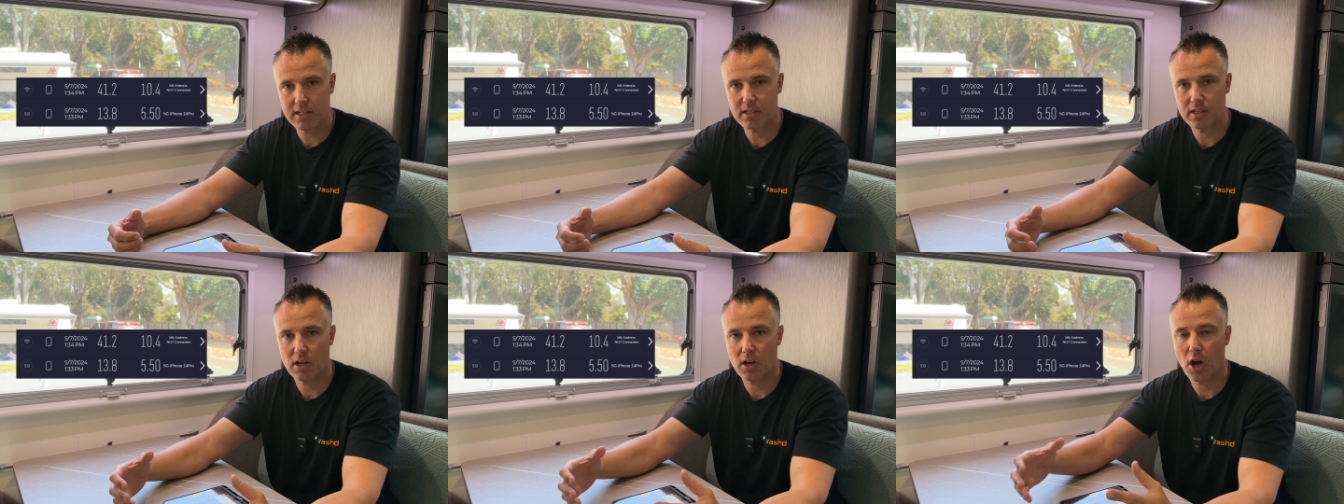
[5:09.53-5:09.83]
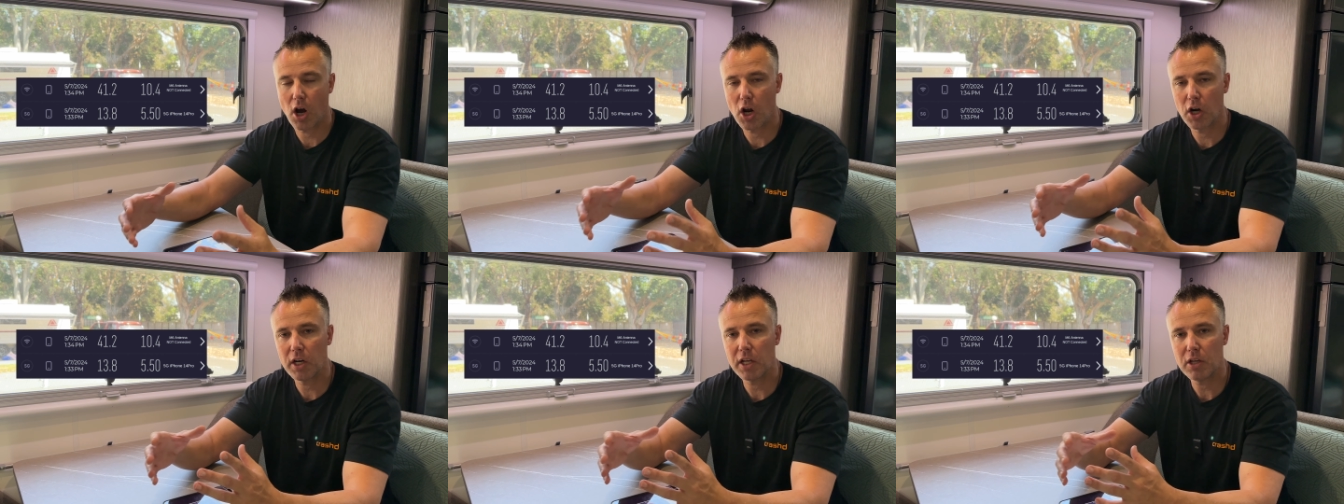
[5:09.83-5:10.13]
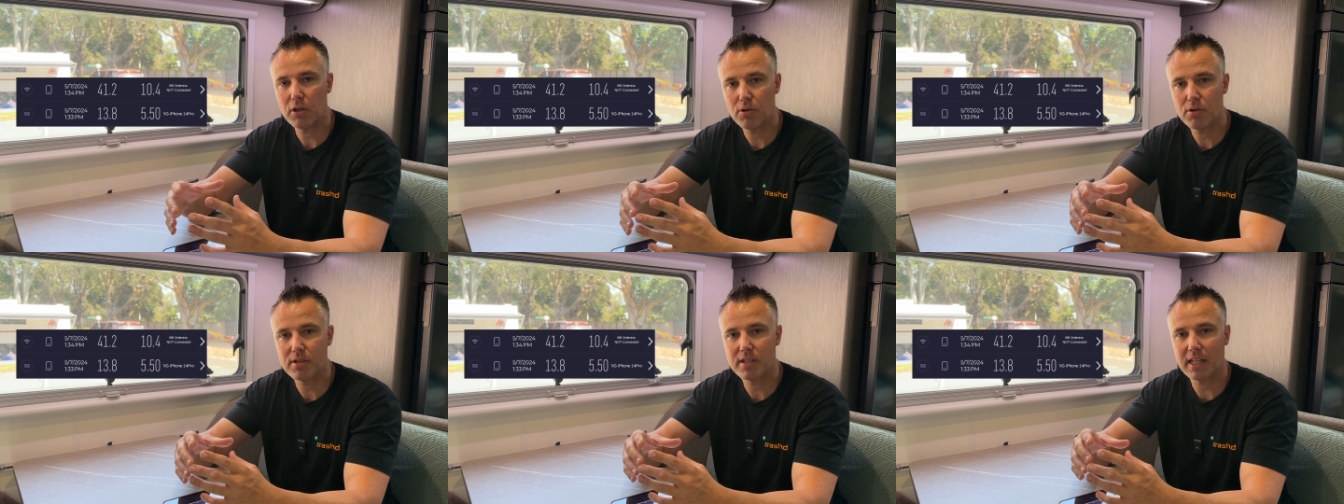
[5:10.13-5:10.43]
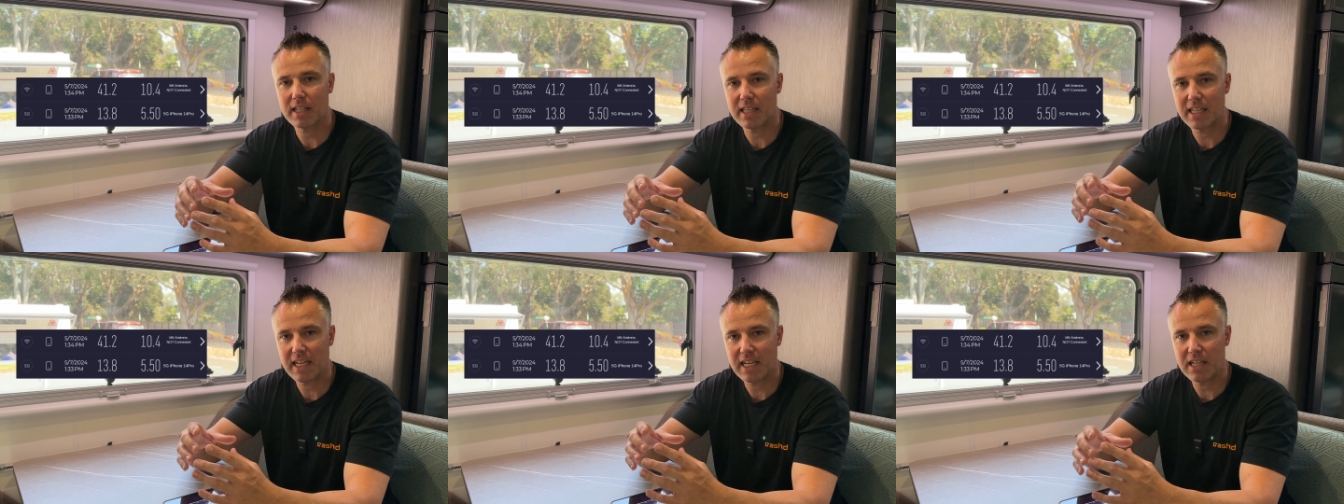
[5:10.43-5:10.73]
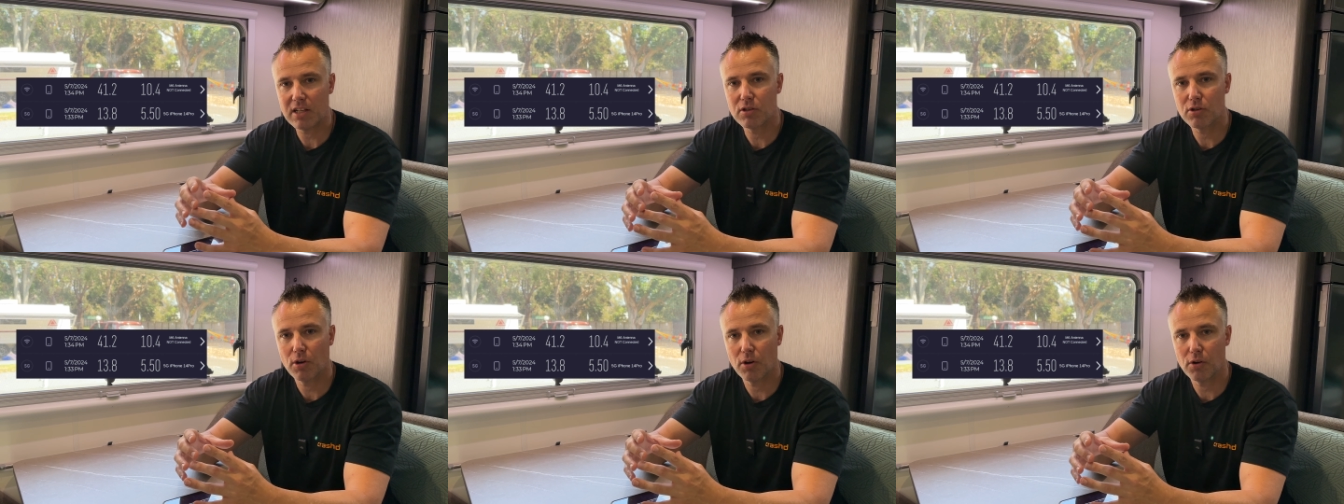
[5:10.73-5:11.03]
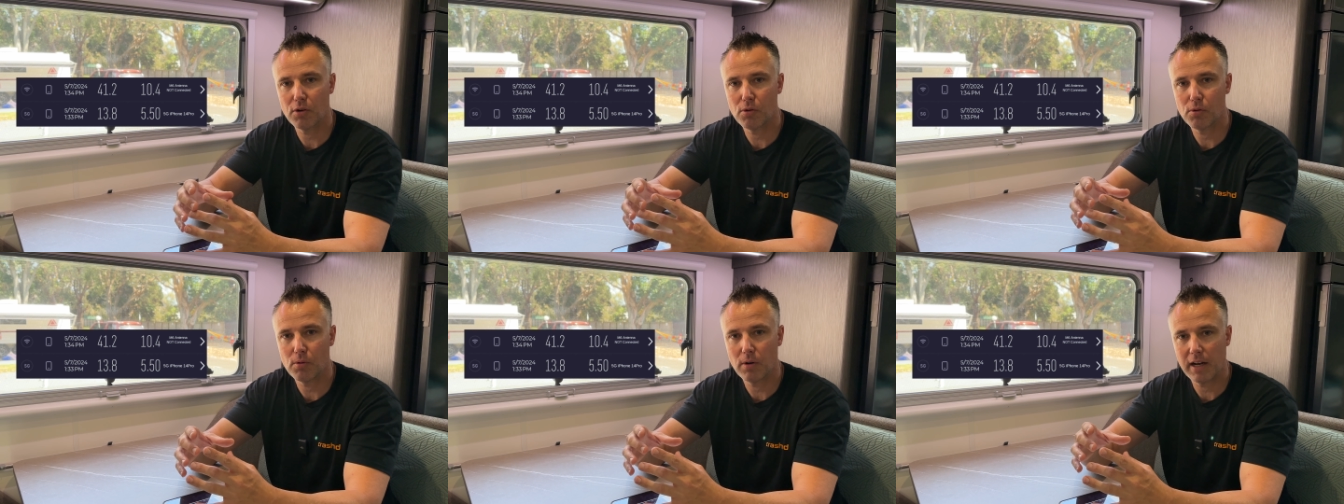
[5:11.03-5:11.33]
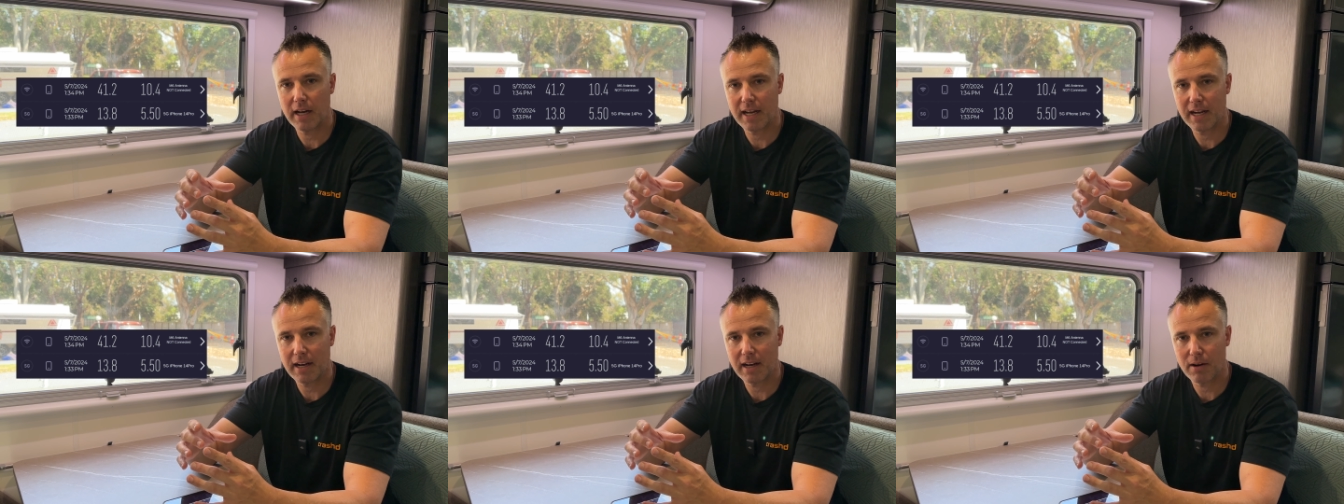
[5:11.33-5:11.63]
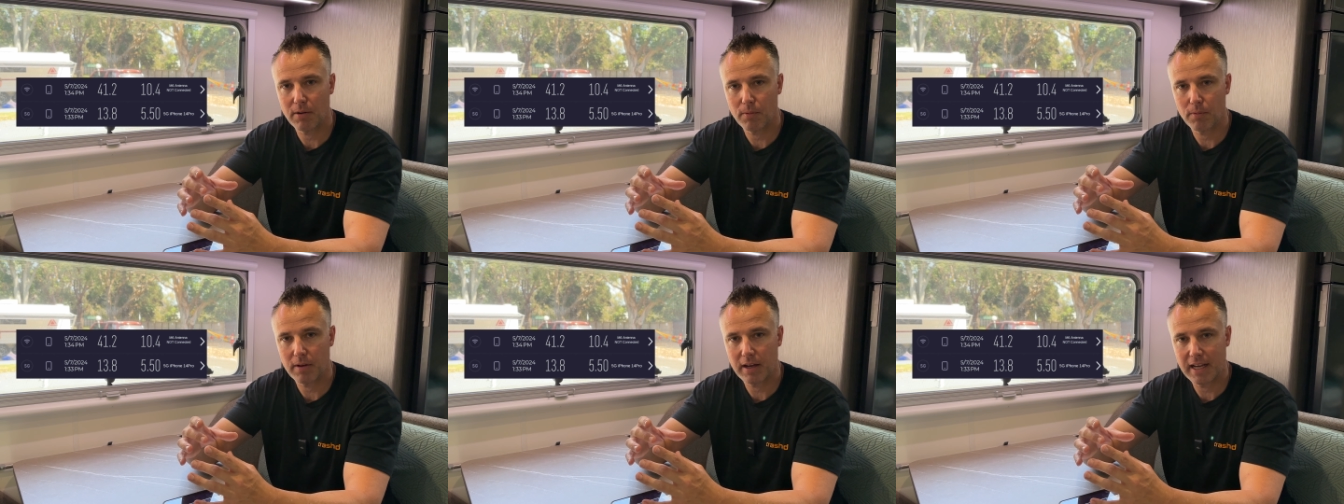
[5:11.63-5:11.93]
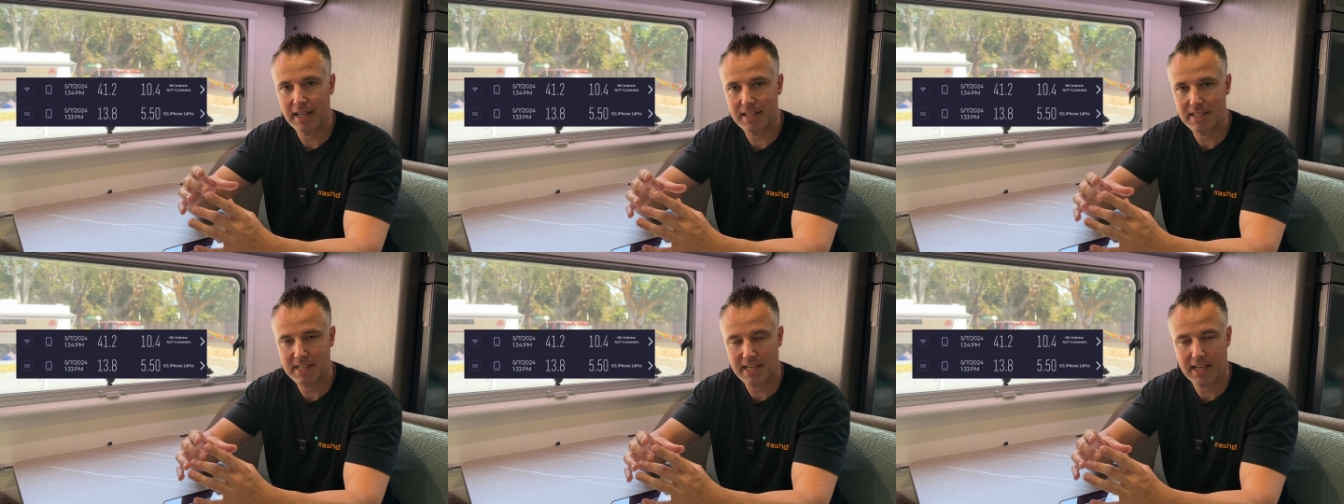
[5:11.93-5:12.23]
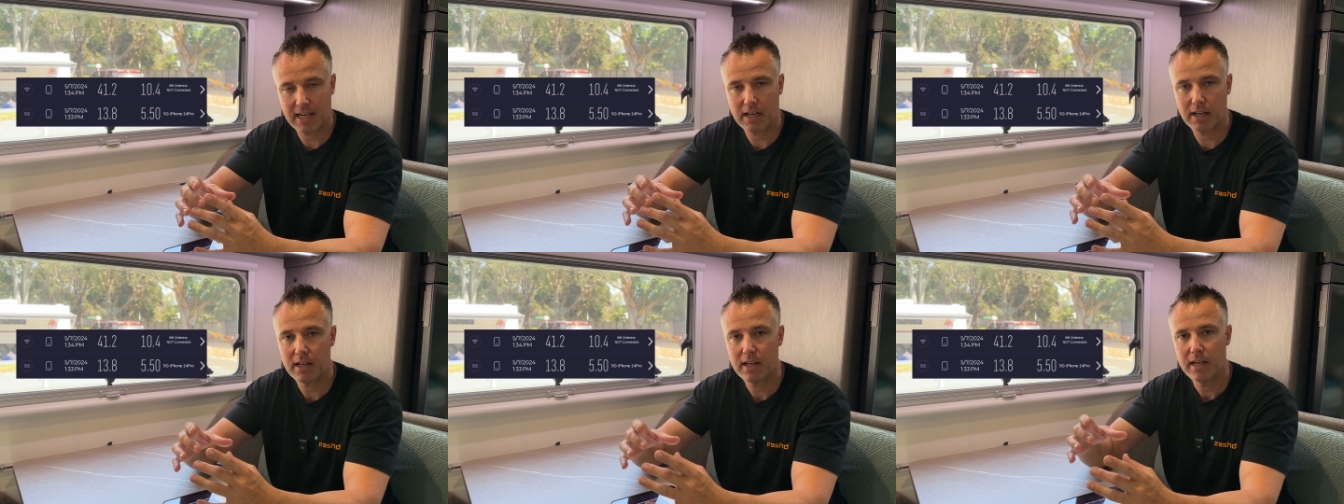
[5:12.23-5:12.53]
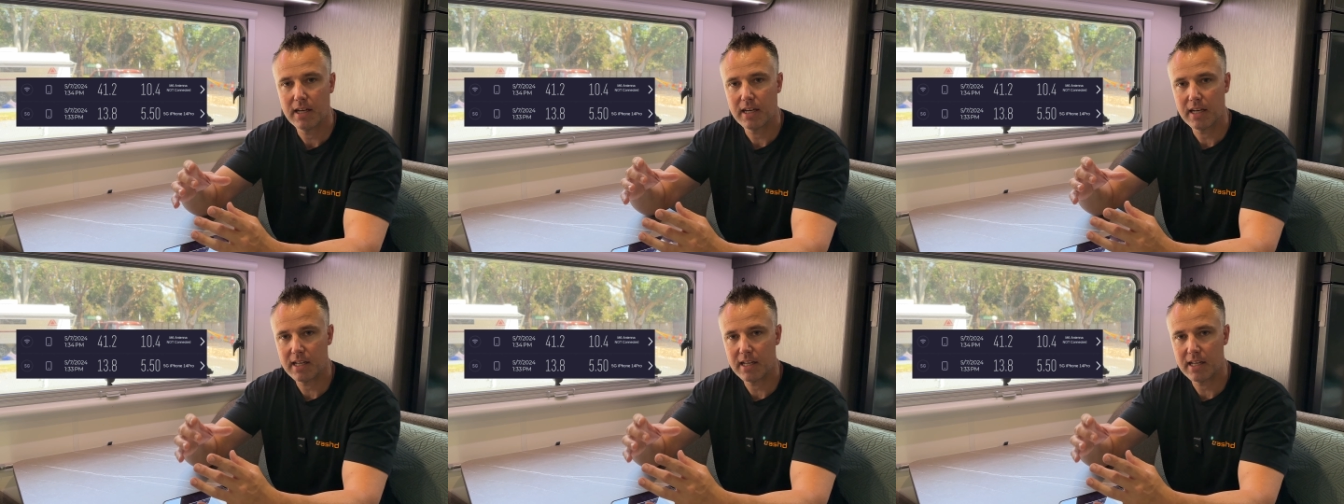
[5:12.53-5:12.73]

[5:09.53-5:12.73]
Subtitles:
So only using the internal antenna